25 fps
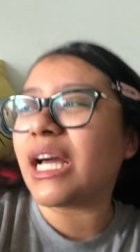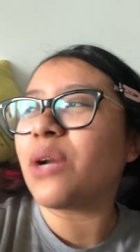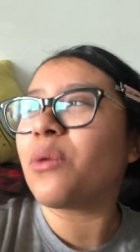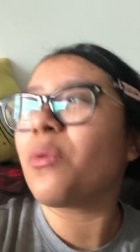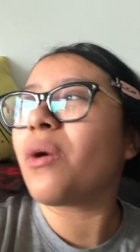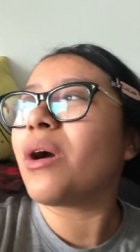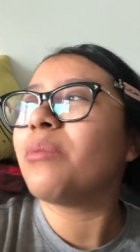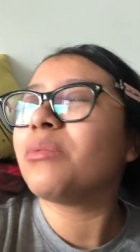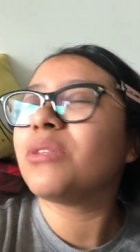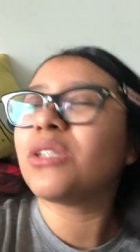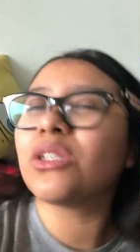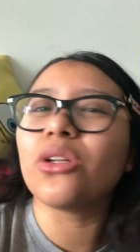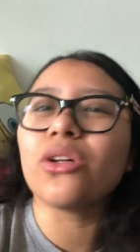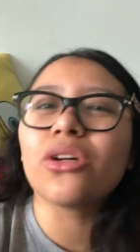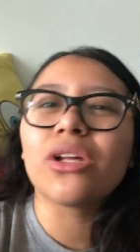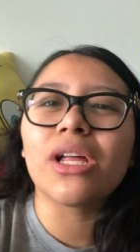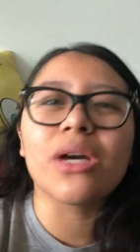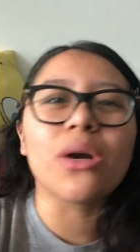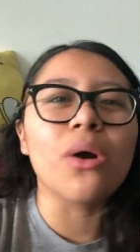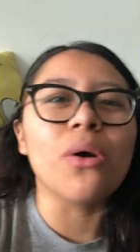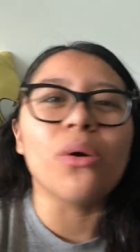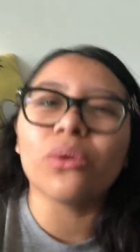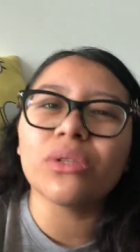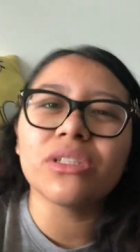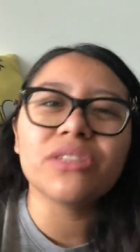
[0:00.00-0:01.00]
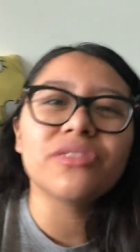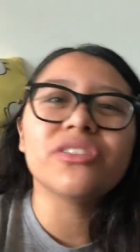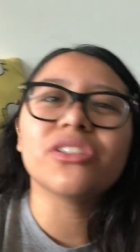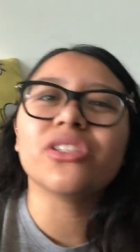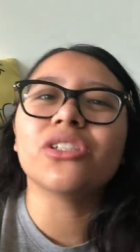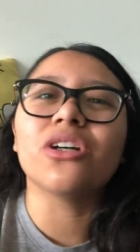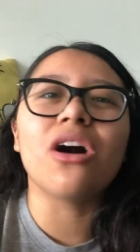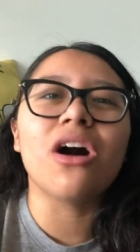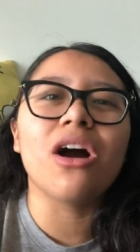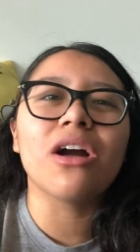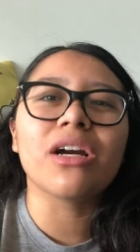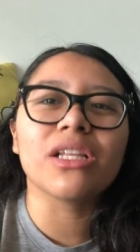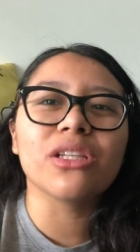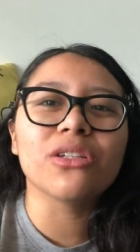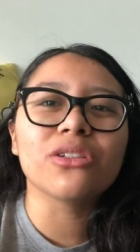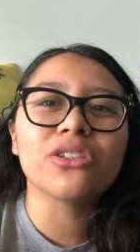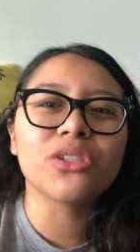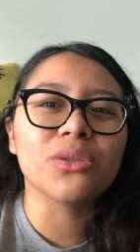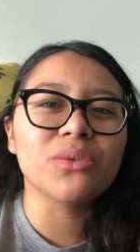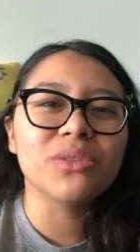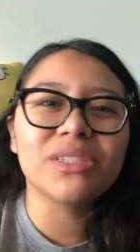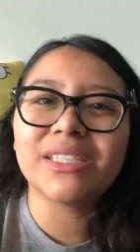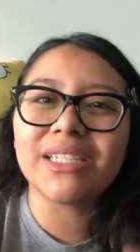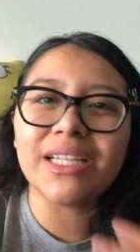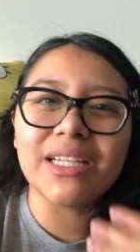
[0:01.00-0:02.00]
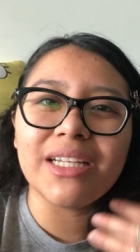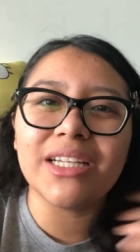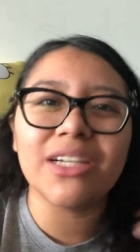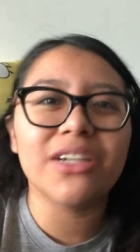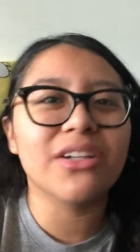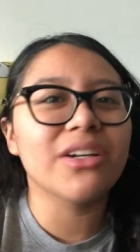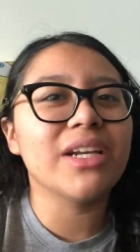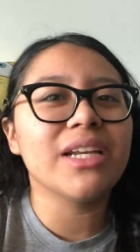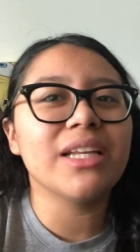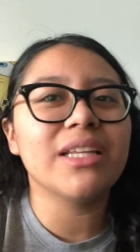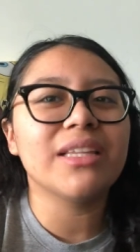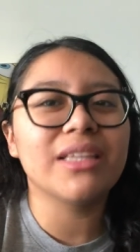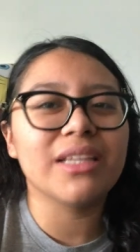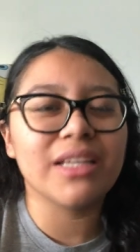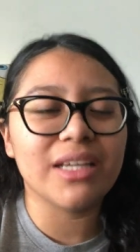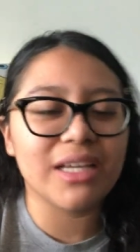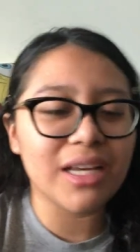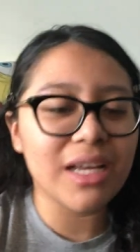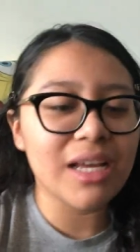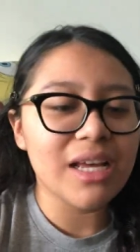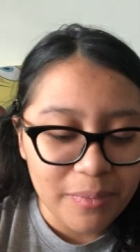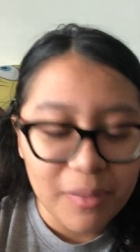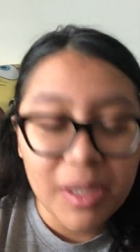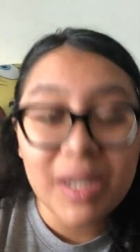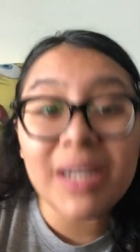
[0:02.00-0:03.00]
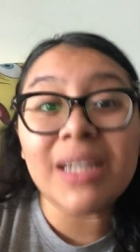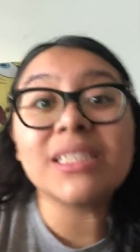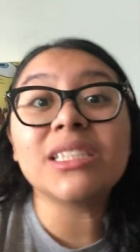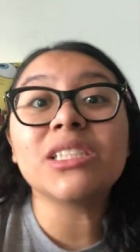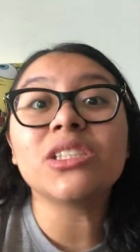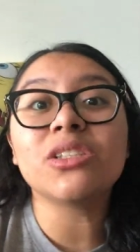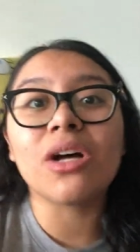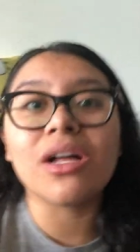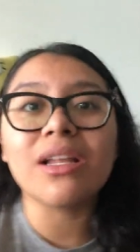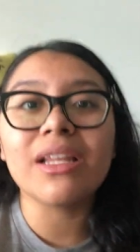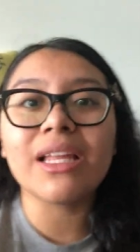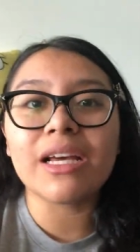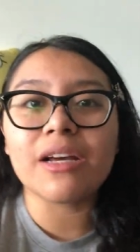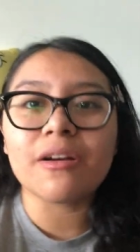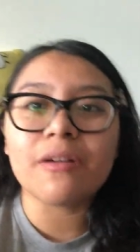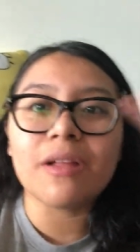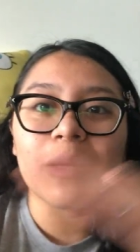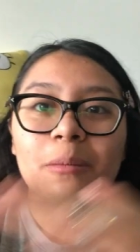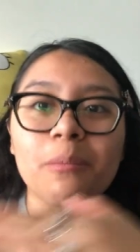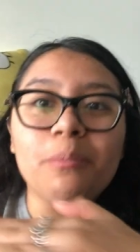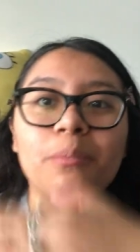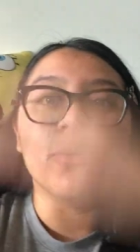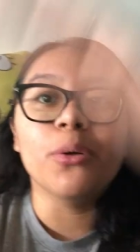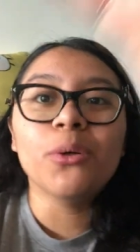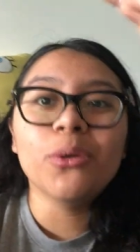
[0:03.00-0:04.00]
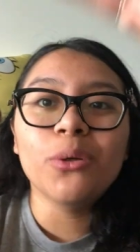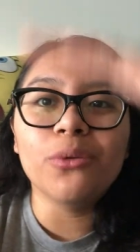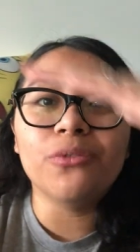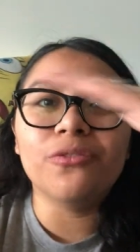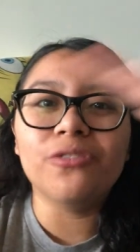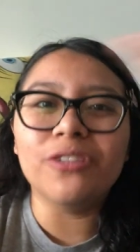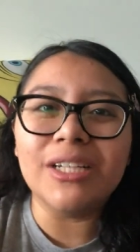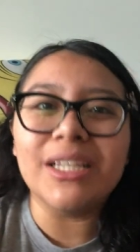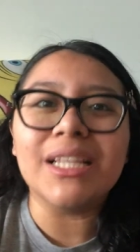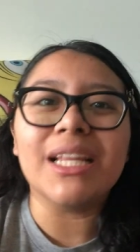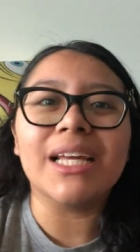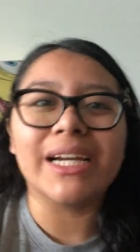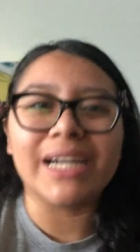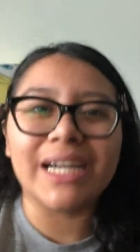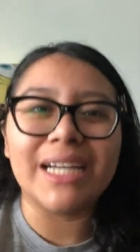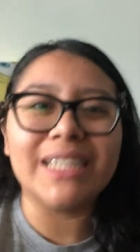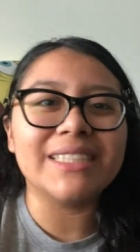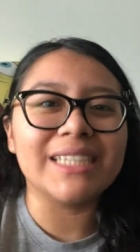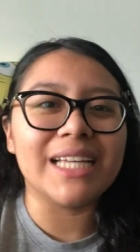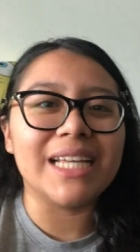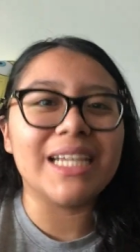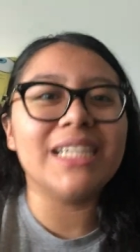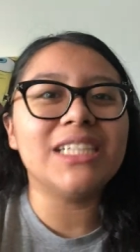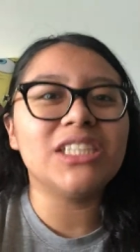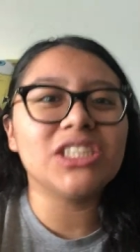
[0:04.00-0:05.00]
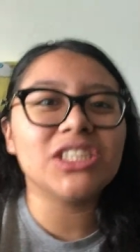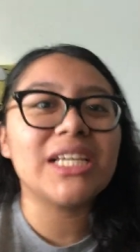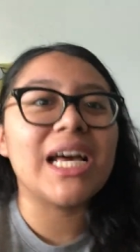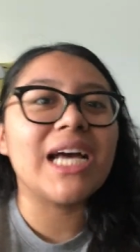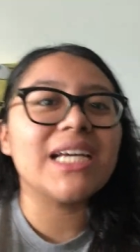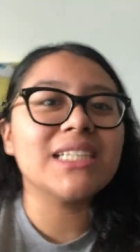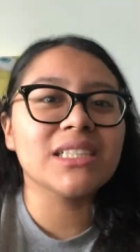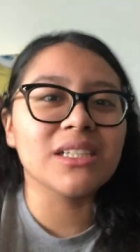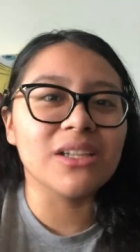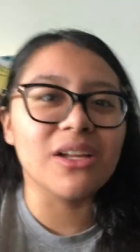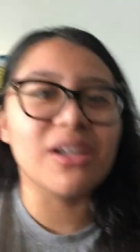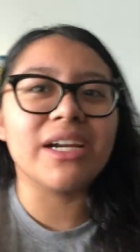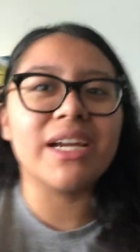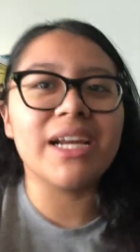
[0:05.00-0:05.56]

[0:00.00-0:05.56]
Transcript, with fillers: don't want him to look like a whole different dog and look so skinny or anything because he's not like like poofy. Like I said, he just has a lot of